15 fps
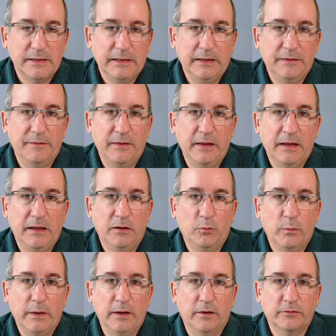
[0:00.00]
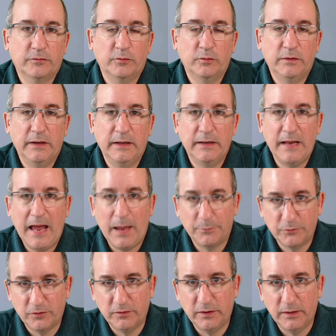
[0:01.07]
And then we also did
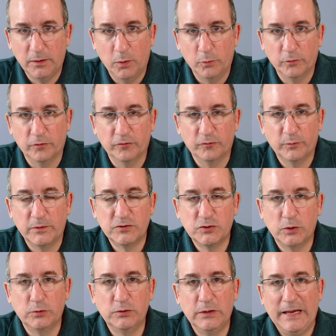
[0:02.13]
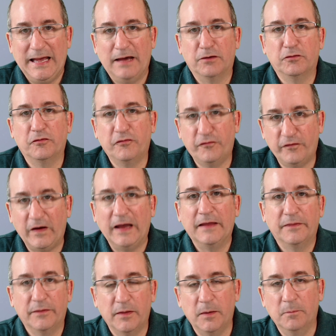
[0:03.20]
absentee owners. We showed you how to
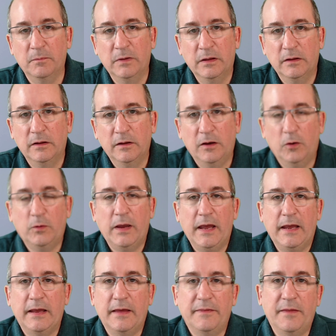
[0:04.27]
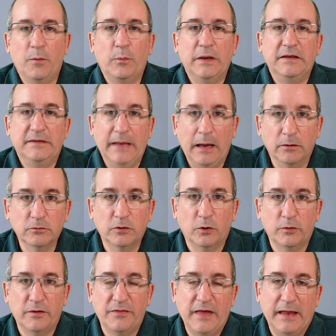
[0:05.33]
find them. Okay, and then we
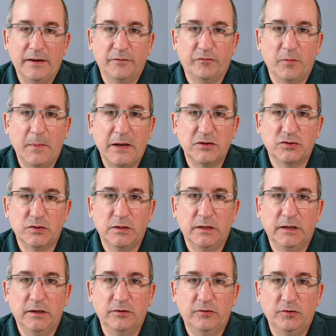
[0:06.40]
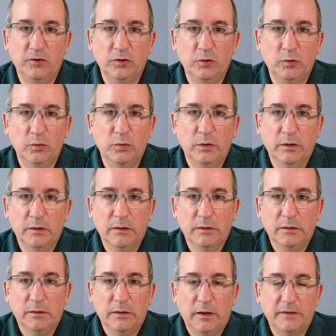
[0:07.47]
downloaded that information into
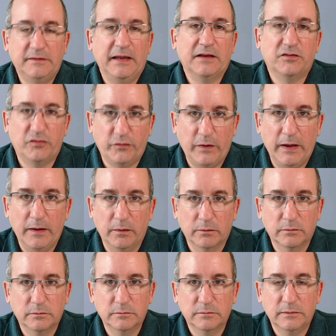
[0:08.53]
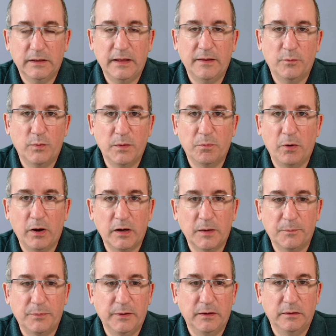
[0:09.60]
a text file we brought
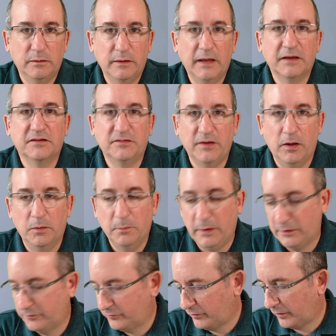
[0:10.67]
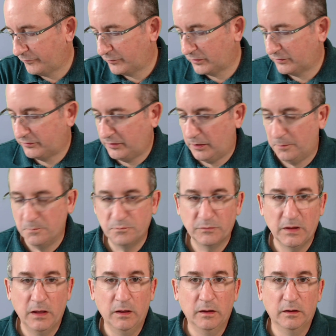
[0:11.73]
up in Excel, Microsoft Excel.
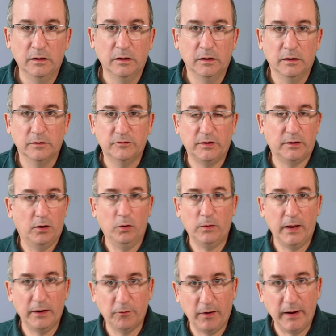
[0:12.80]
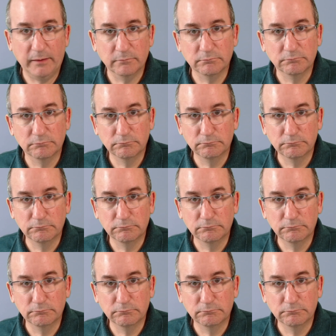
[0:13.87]
It's like, okay, great.